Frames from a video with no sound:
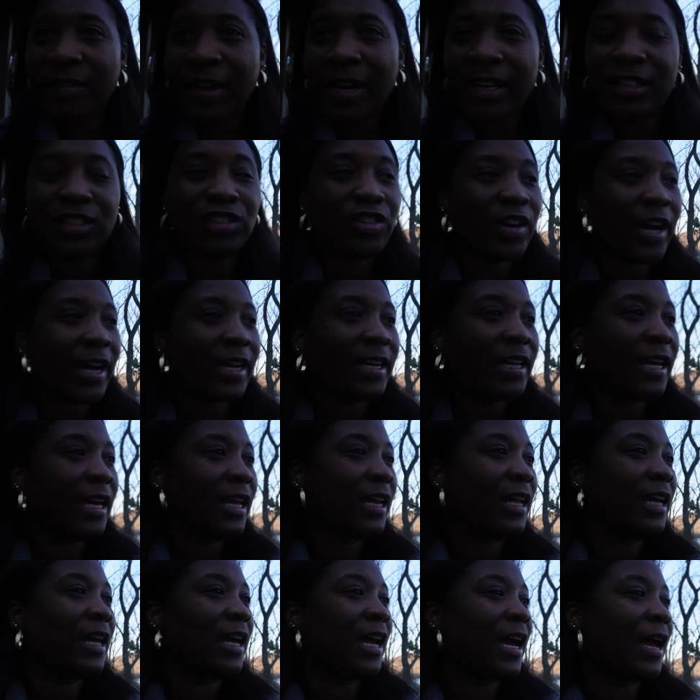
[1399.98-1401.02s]
I attract
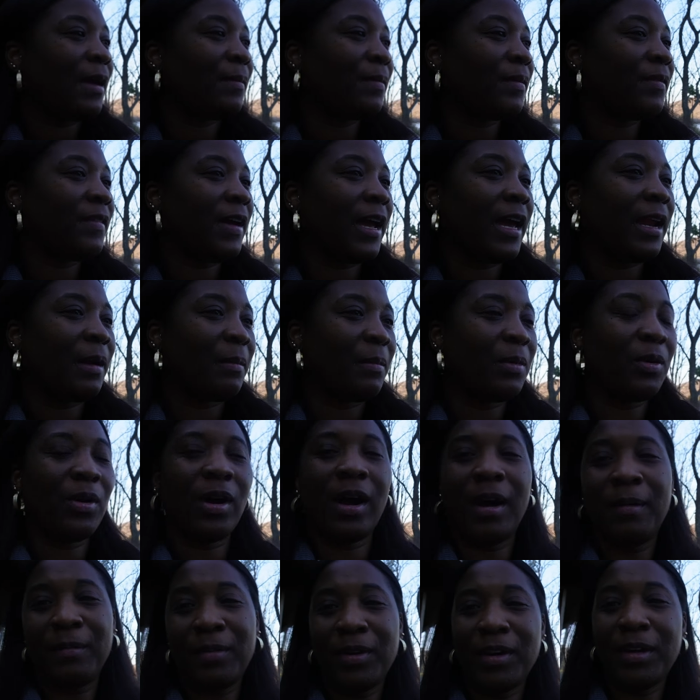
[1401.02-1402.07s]
any type of animal,
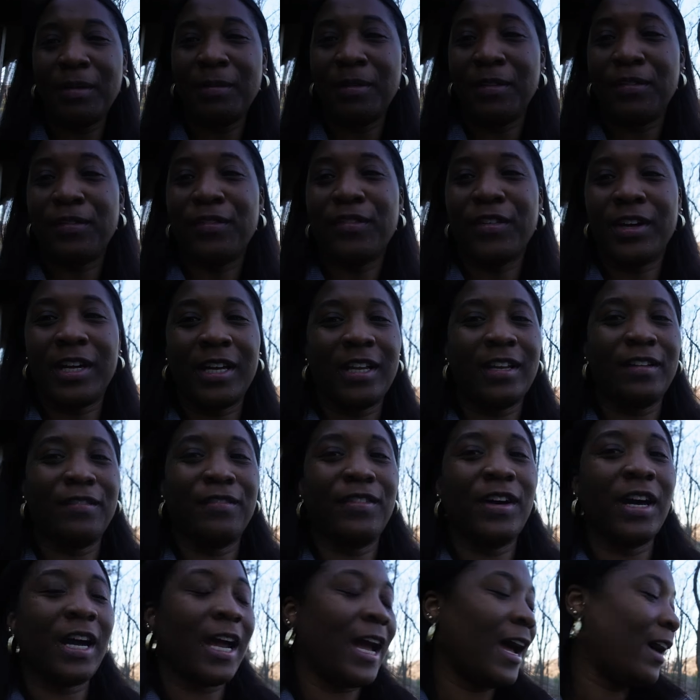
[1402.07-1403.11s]
I'm gonna be freaking the
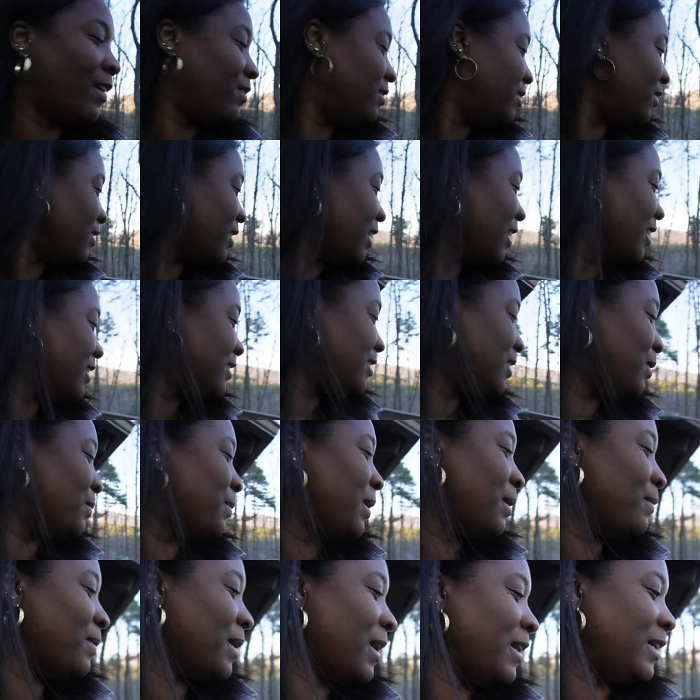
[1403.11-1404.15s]
fuck out, okay? So
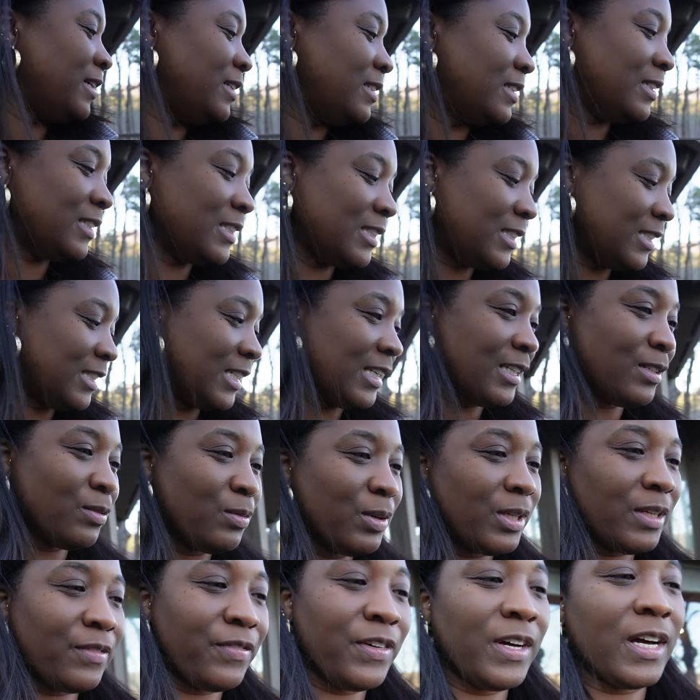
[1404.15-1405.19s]
maybe I need to stick to
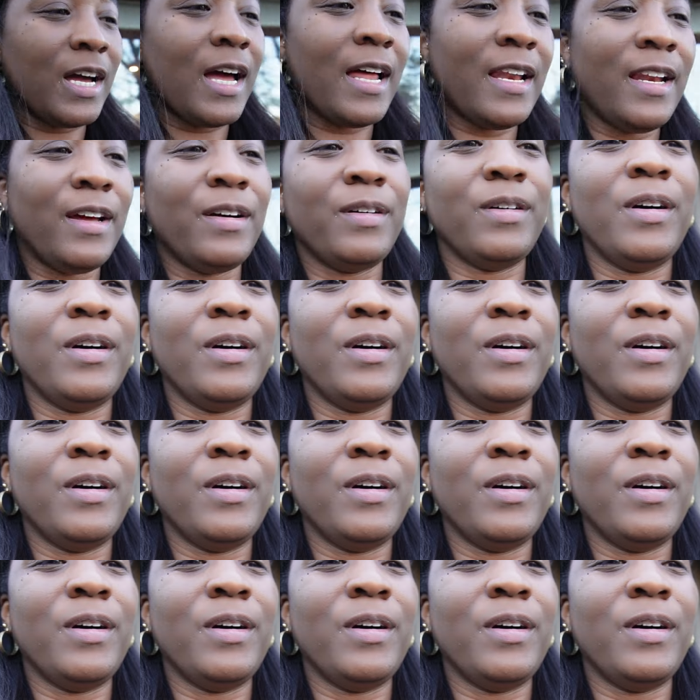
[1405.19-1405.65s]
what the fuck I know,